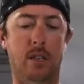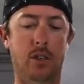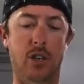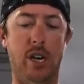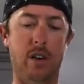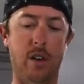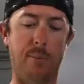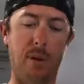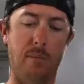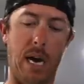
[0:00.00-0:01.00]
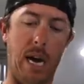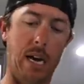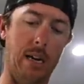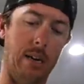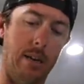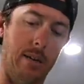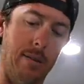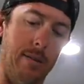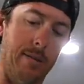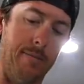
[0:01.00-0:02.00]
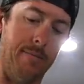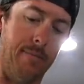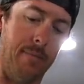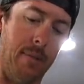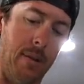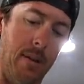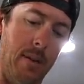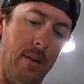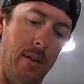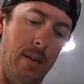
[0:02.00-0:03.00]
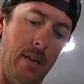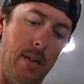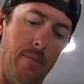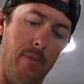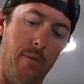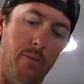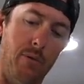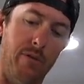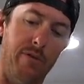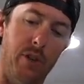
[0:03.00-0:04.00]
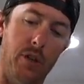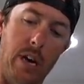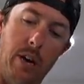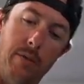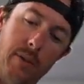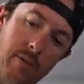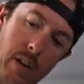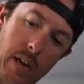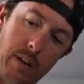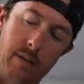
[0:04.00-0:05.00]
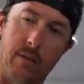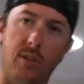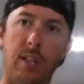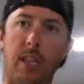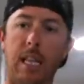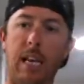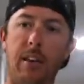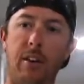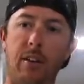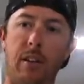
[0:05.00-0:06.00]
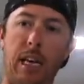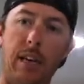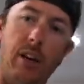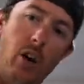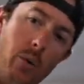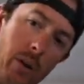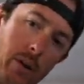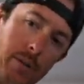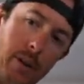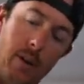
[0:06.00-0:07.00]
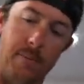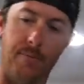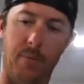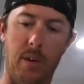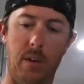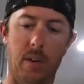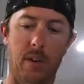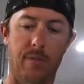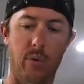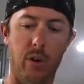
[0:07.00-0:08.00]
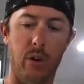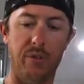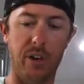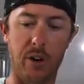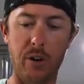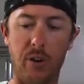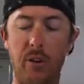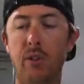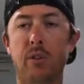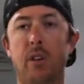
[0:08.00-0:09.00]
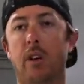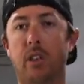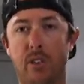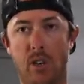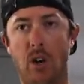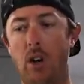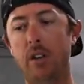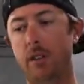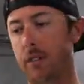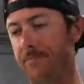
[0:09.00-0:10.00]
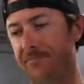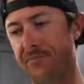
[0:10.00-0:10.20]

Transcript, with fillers: Shake it up in a bag. And then when you pull the fish out, you've got just a light, light coating on there. If you want to go thicker, you can use like a sauce